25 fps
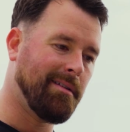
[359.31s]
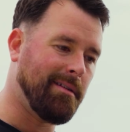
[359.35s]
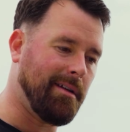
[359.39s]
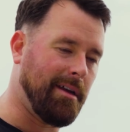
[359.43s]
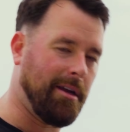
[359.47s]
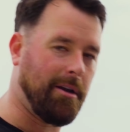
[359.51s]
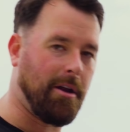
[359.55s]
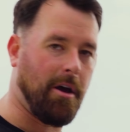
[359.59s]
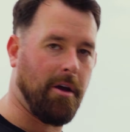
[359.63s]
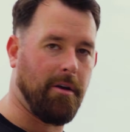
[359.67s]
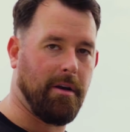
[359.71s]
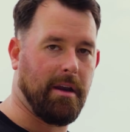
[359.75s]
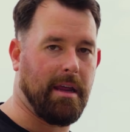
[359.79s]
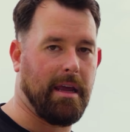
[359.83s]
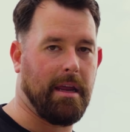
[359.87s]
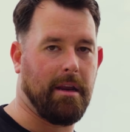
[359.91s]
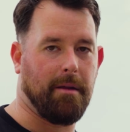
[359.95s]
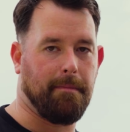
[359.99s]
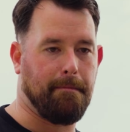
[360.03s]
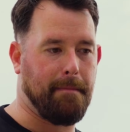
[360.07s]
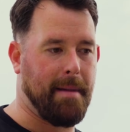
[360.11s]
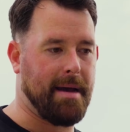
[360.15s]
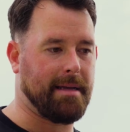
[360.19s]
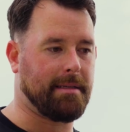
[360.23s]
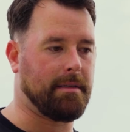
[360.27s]
You don't need a
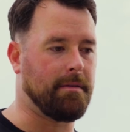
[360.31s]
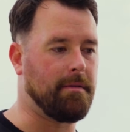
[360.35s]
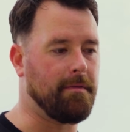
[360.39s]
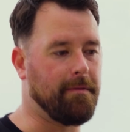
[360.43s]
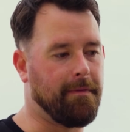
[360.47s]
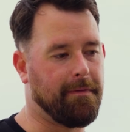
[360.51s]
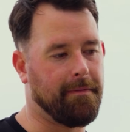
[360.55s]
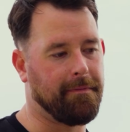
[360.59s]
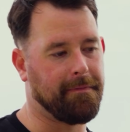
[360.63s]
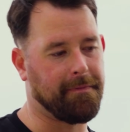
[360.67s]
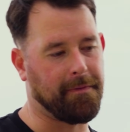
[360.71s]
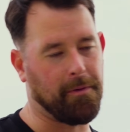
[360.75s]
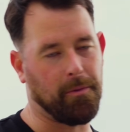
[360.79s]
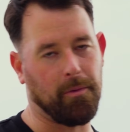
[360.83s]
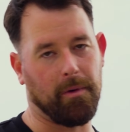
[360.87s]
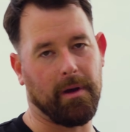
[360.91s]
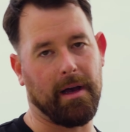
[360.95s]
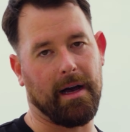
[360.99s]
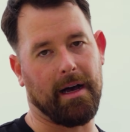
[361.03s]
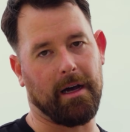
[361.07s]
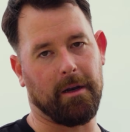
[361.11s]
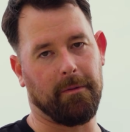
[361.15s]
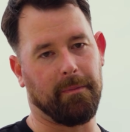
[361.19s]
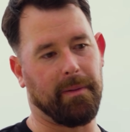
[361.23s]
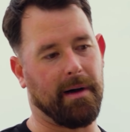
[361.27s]
massive full
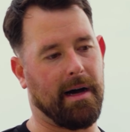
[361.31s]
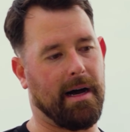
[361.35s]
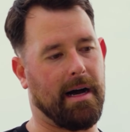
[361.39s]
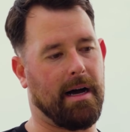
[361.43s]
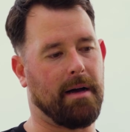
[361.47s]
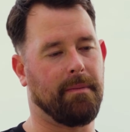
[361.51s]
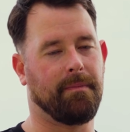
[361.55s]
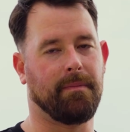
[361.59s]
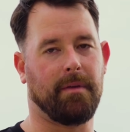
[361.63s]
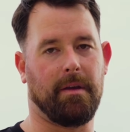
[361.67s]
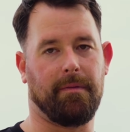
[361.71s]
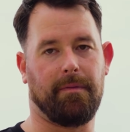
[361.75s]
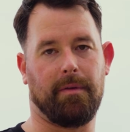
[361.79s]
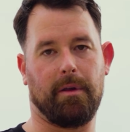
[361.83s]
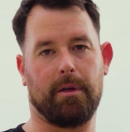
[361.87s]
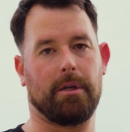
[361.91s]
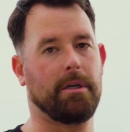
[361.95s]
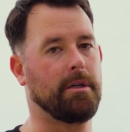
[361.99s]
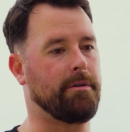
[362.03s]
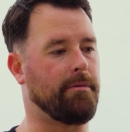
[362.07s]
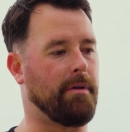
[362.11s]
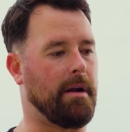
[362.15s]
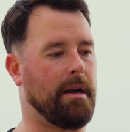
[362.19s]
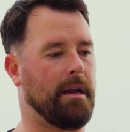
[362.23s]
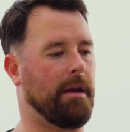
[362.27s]
guard bar if you're
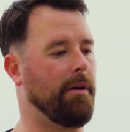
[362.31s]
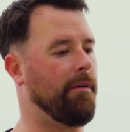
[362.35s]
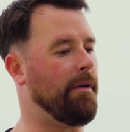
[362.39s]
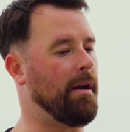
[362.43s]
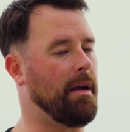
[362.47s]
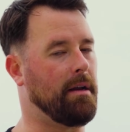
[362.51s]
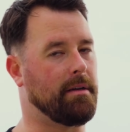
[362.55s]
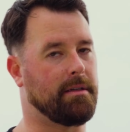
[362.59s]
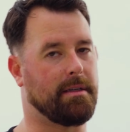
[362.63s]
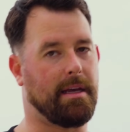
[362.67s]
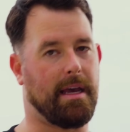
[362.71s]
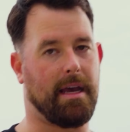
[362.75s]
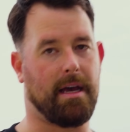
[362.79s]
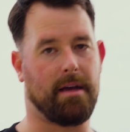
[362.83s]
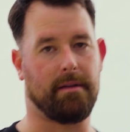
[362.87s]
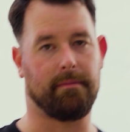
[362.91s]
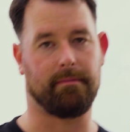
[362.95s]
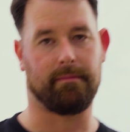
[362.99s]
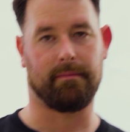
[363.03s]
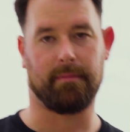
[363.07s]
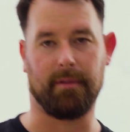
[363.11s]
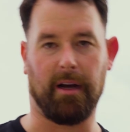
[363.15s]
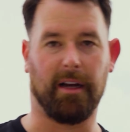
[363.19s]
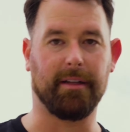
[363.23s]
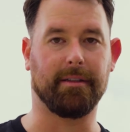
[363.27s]
just running around town.
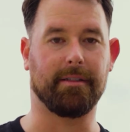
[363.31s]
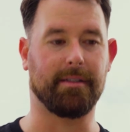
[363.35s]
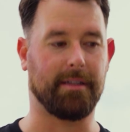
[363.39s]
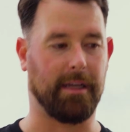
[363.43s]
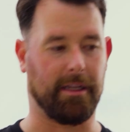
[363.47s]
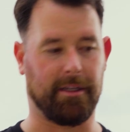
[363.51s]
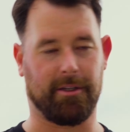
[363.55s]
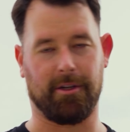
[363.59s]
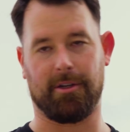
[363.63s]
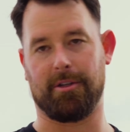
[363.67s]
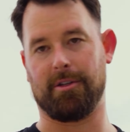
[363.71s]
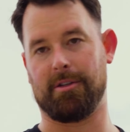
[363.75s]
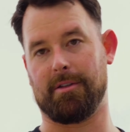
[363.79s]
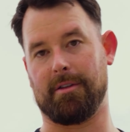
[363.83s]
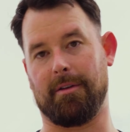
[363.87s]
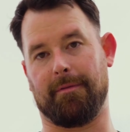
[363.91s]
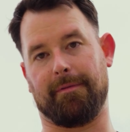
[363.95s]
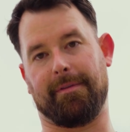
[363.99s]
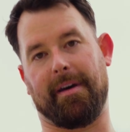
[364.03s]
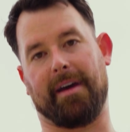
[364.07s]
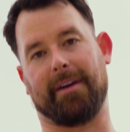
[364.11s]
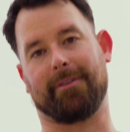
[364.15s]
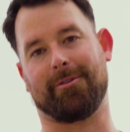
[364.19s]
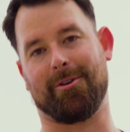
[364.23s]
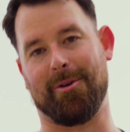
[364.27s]
I'd stick to just the
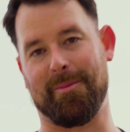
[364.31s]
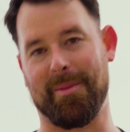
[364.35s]
factory